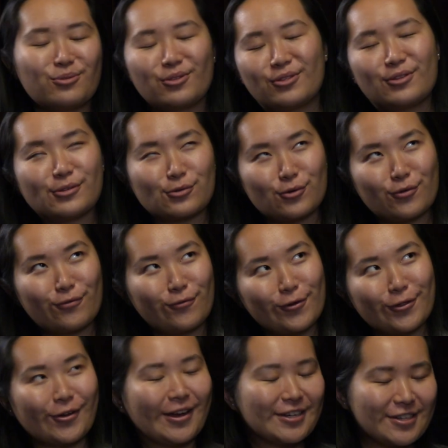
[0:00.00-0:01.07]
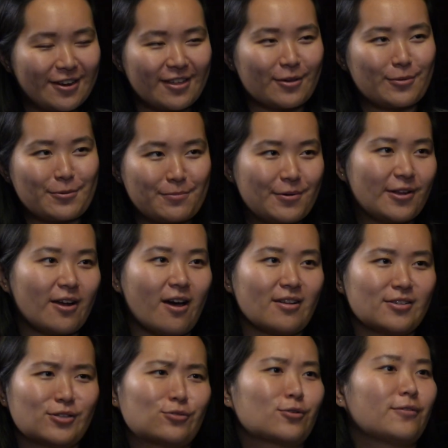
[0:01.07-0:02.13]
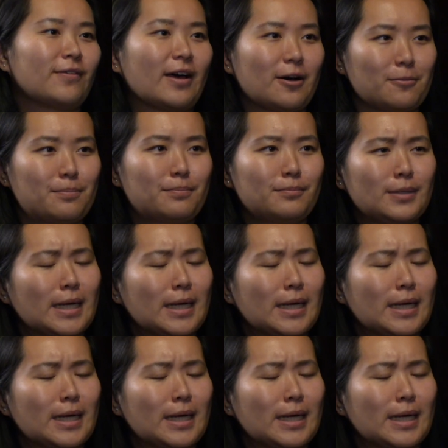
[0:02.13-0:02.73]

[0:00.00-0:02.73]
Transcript: the sort of fourth criteria that we put on to sort of help